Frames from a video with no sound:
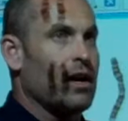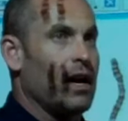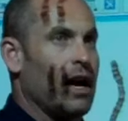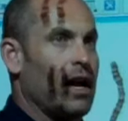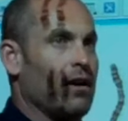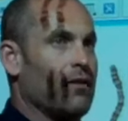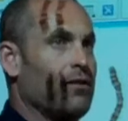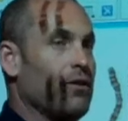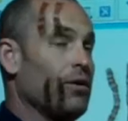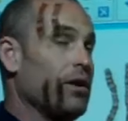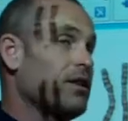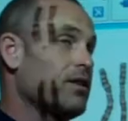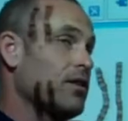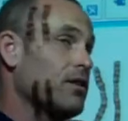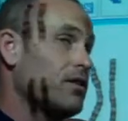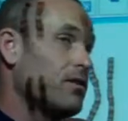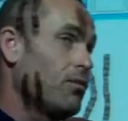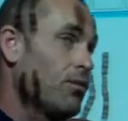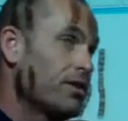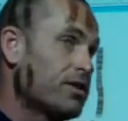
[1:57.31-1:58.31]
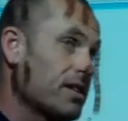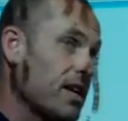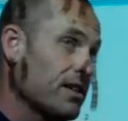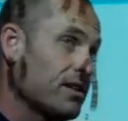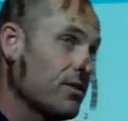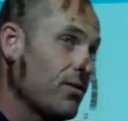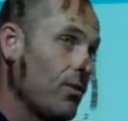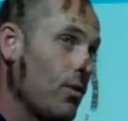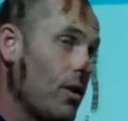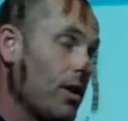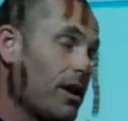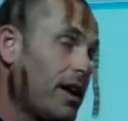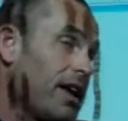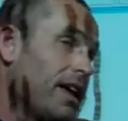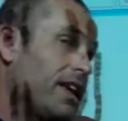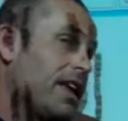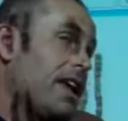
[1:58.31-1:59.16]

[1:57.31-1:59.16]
and if you get the recessive one, it